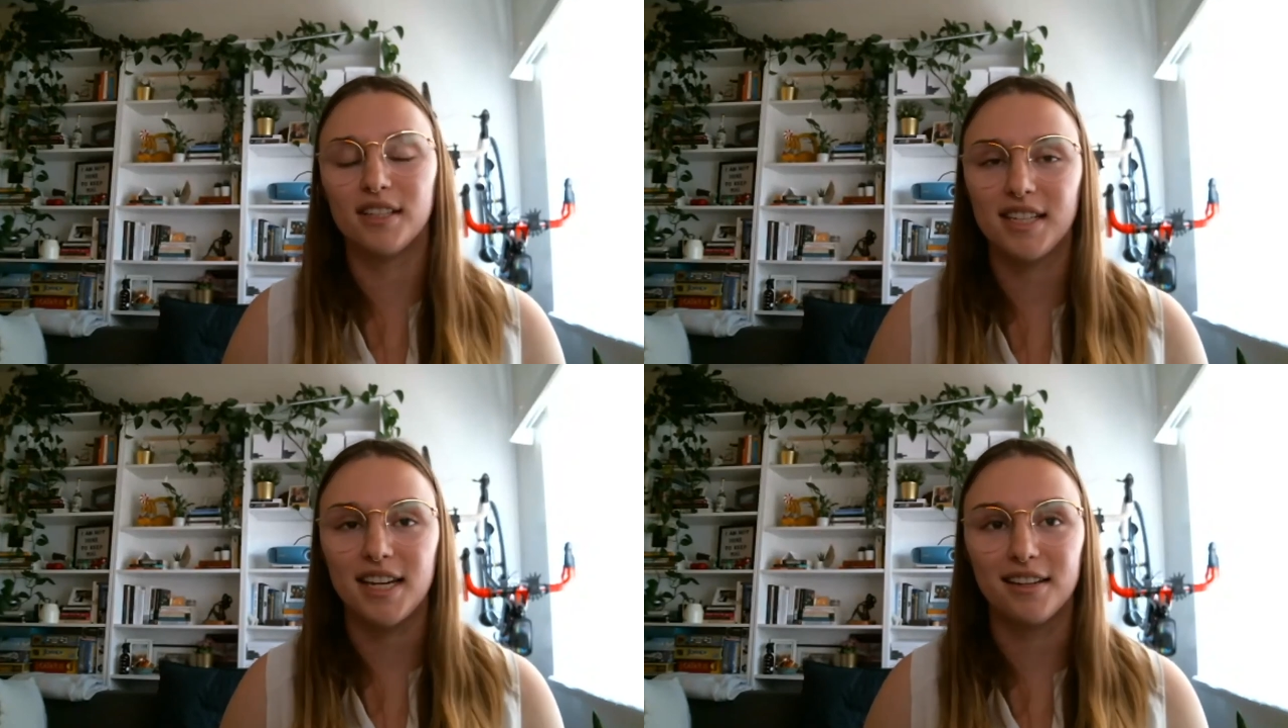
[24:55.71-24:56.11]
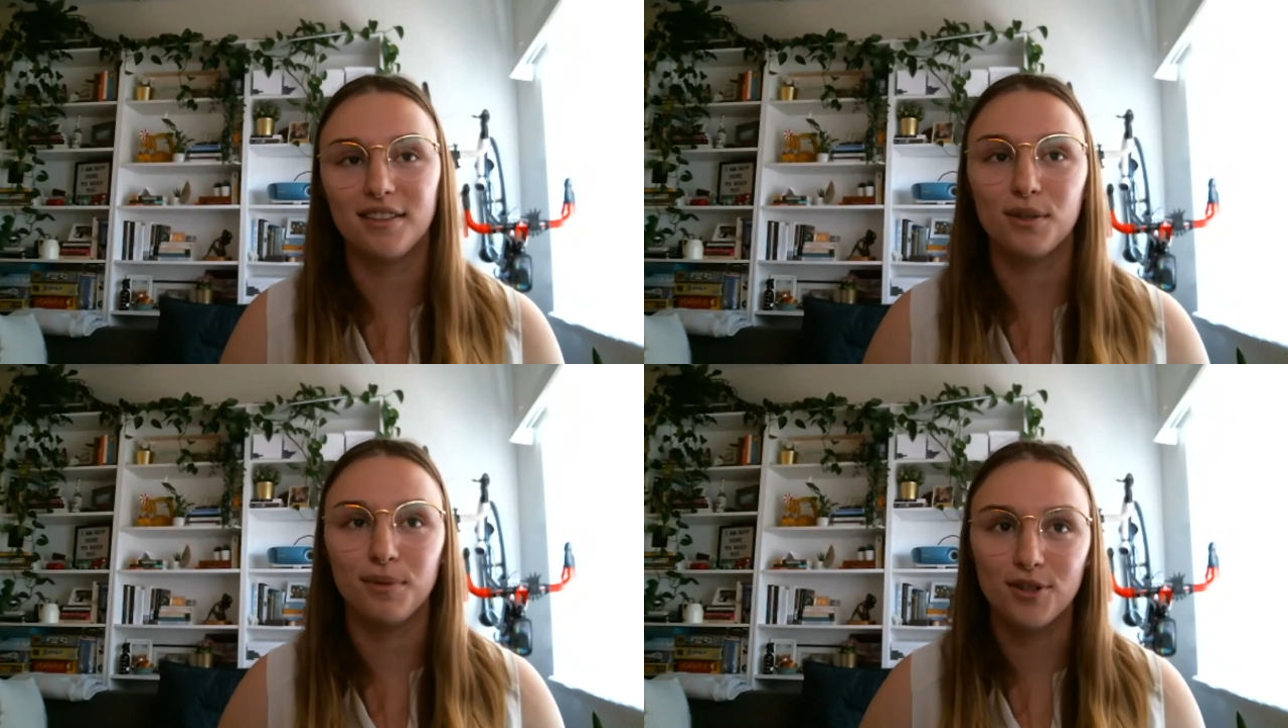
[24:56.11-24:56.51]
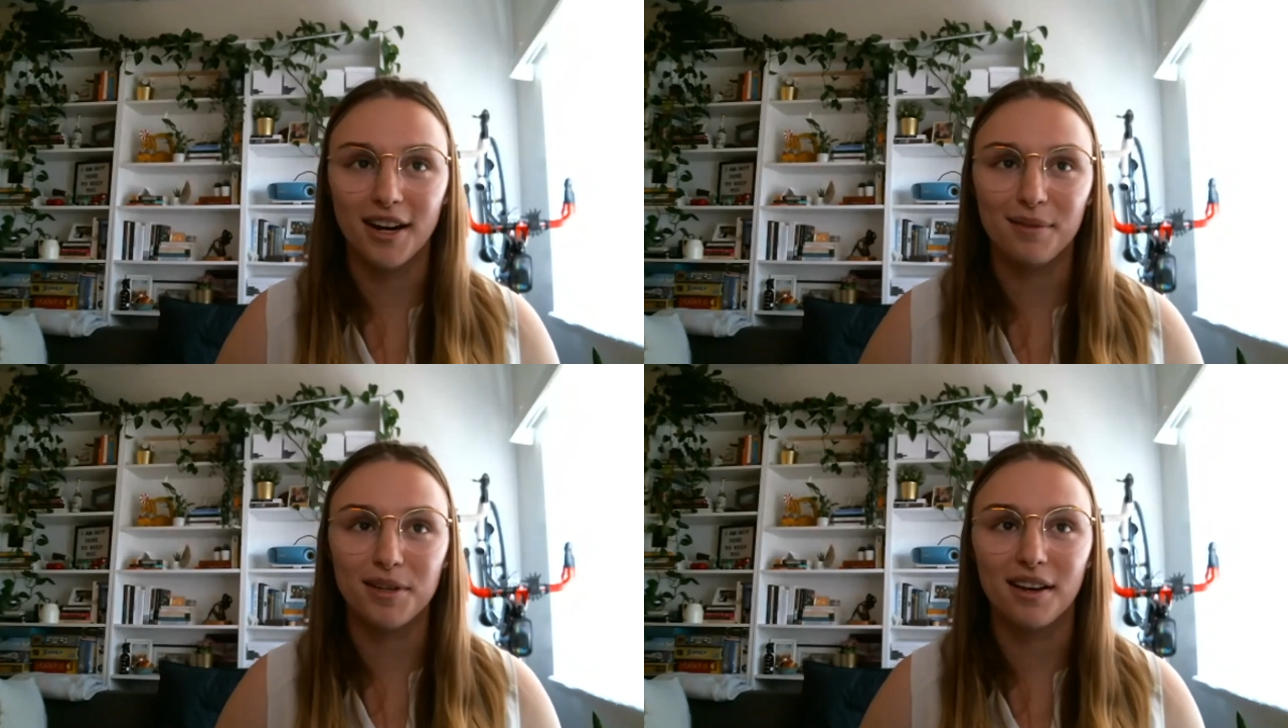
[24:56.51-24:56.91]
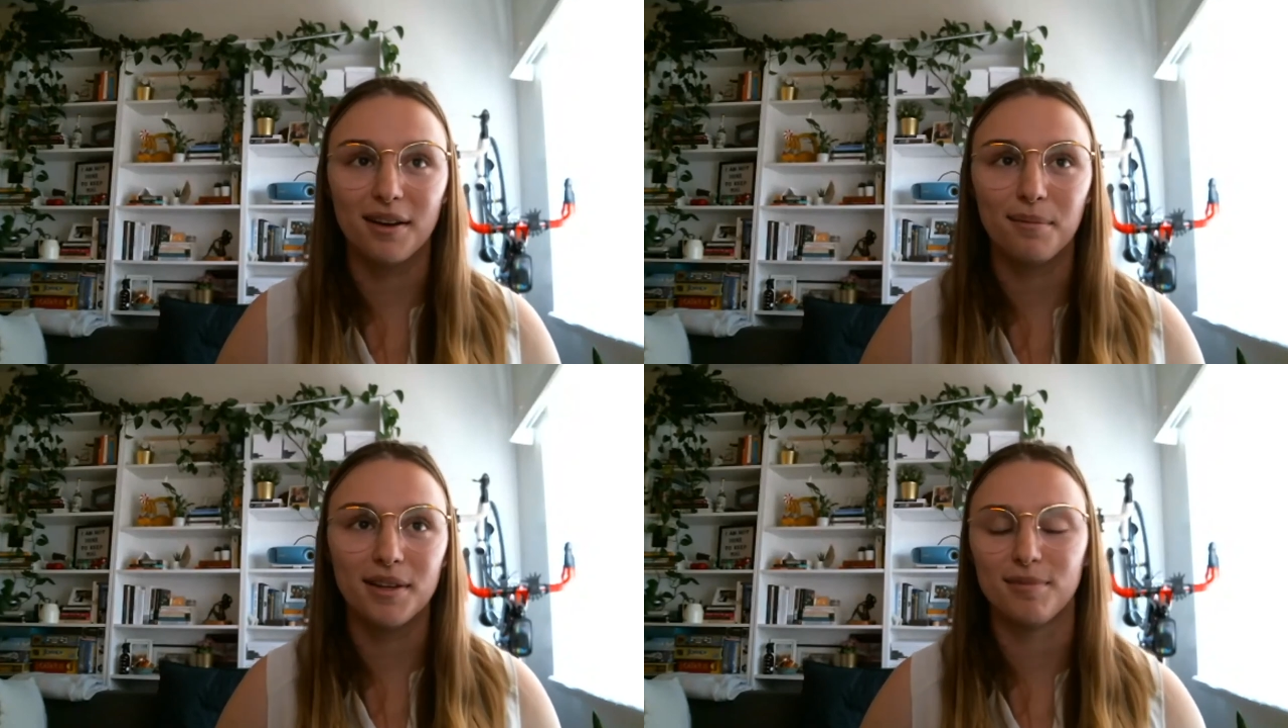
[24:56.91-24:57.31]
state and so we try to
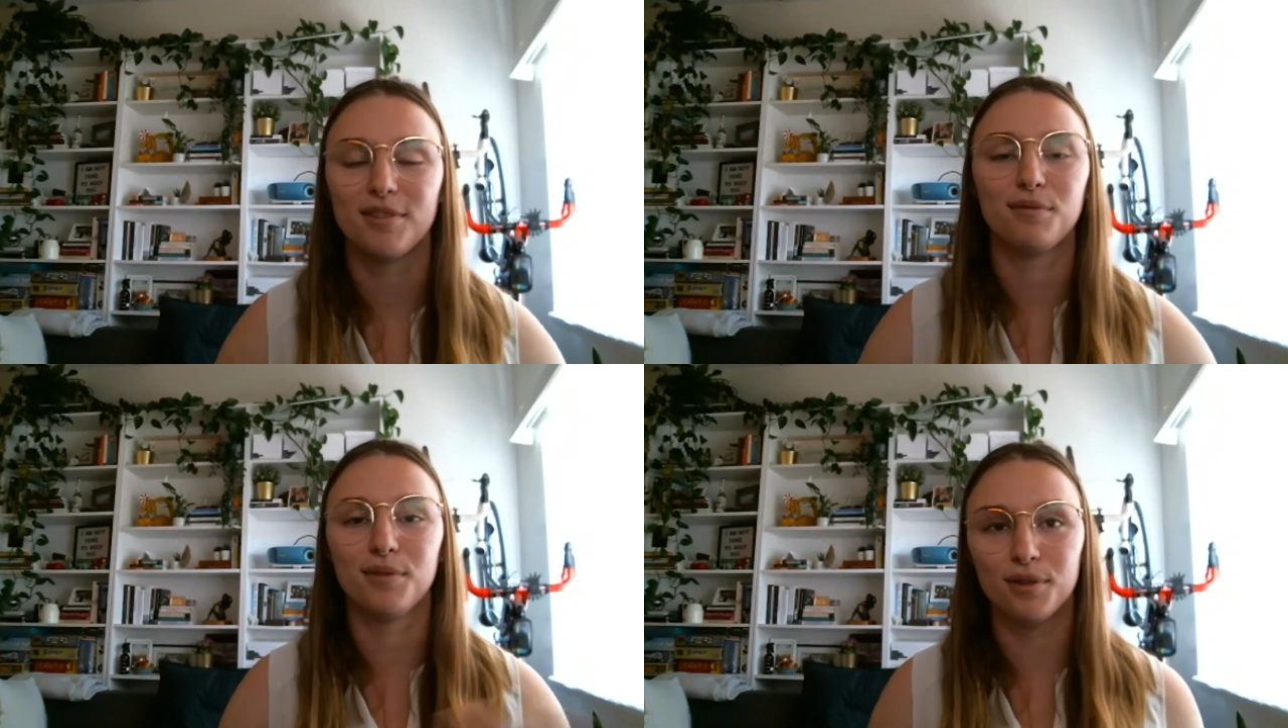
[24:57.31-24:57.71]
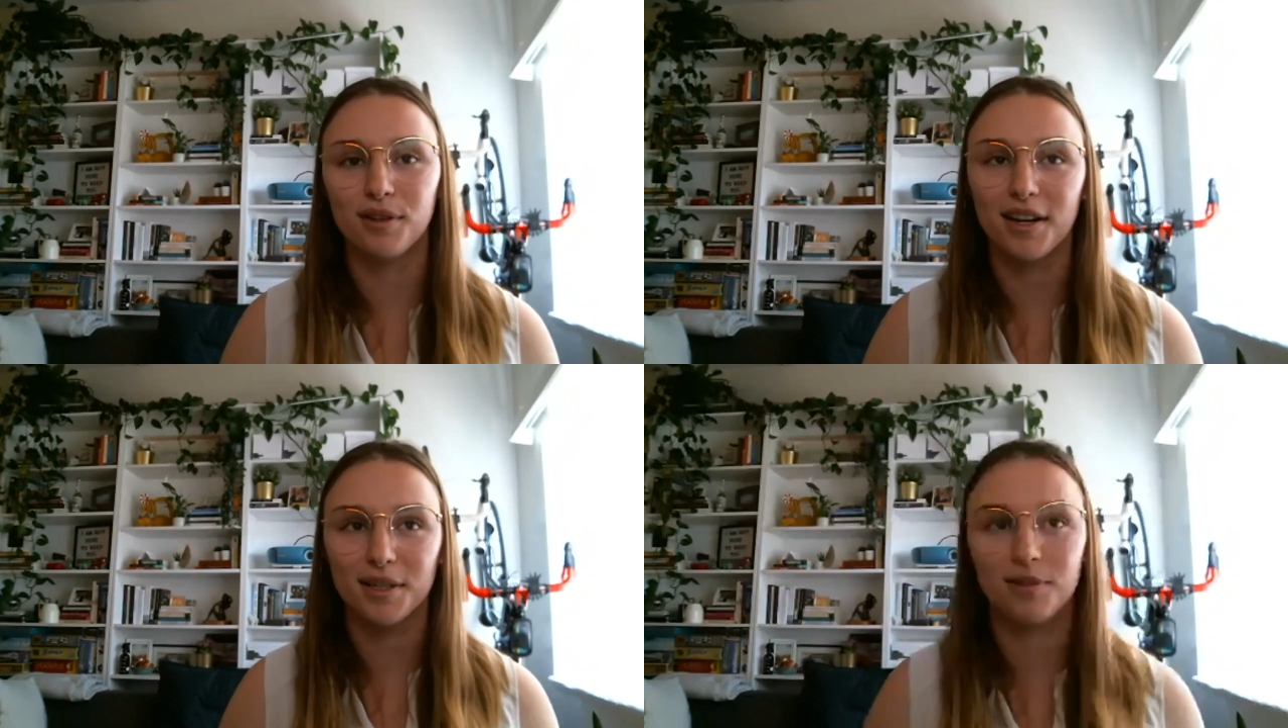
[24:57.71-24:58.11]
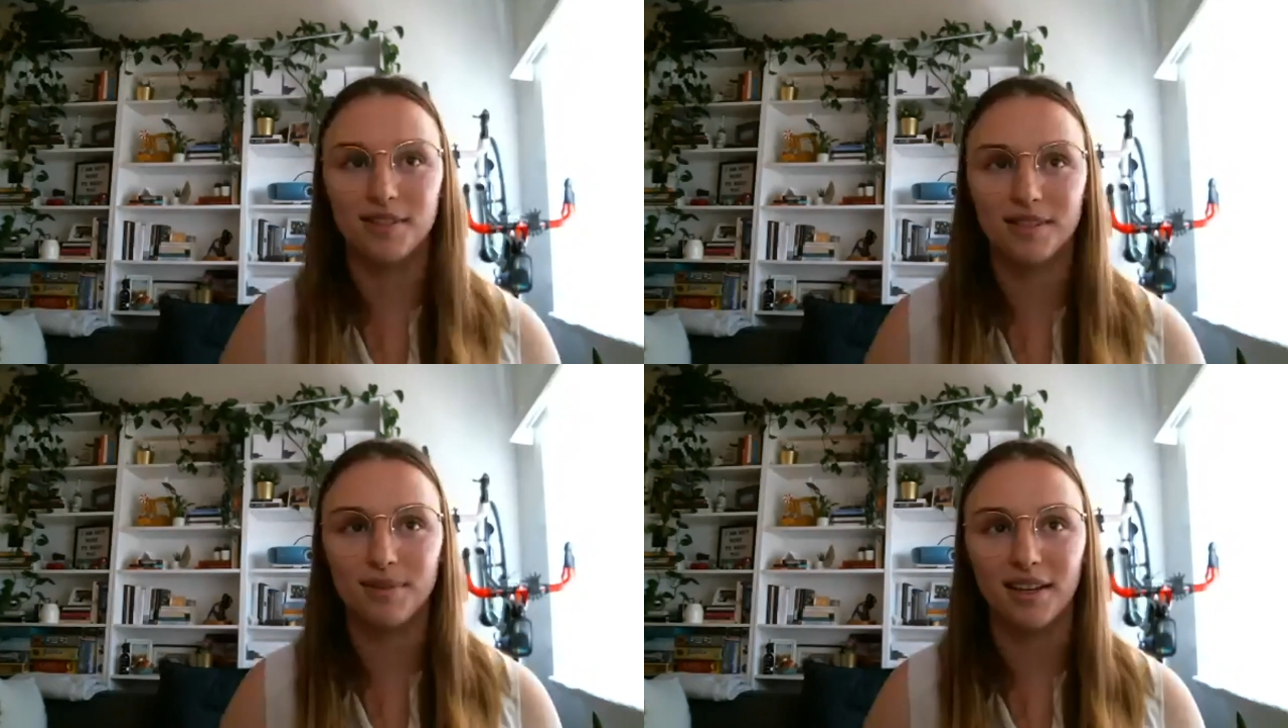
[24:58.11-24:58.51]
become as much local experts as we